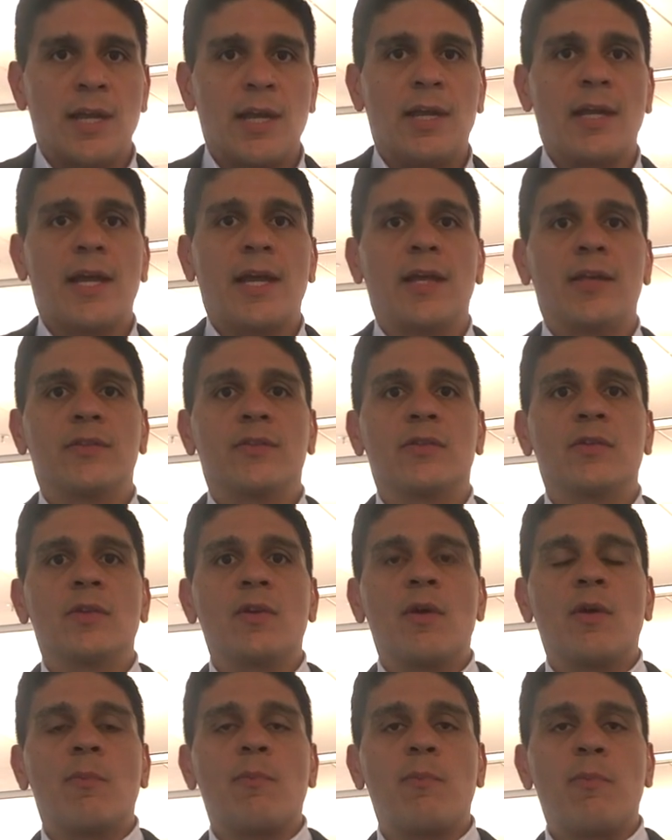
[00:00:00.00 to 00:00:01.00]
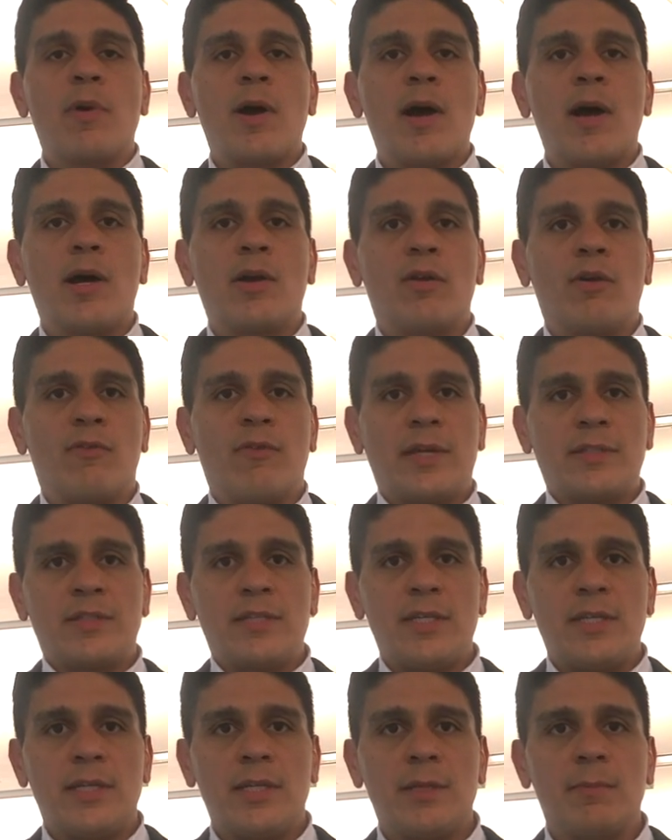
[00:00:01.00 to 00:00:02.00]
and as part of a
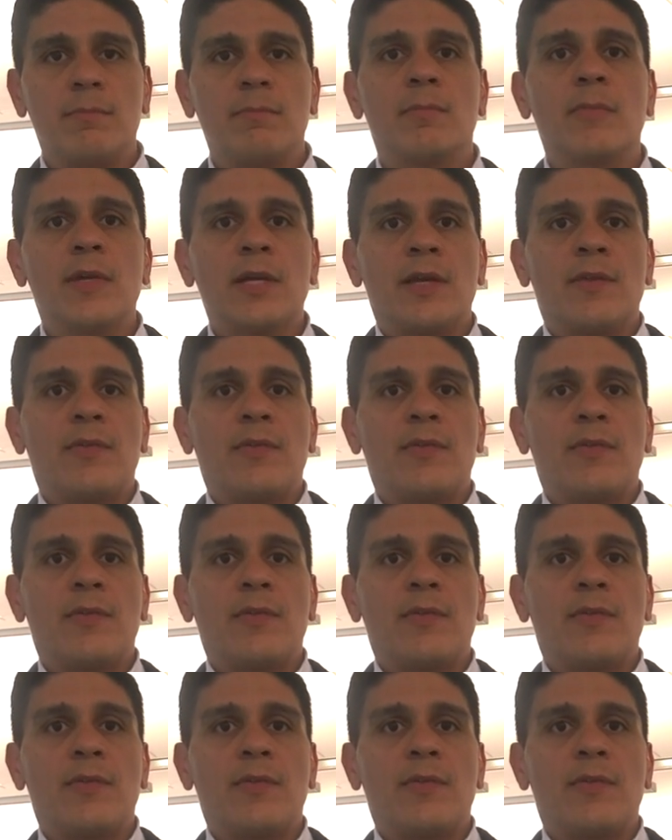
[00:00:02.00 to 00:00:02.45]
team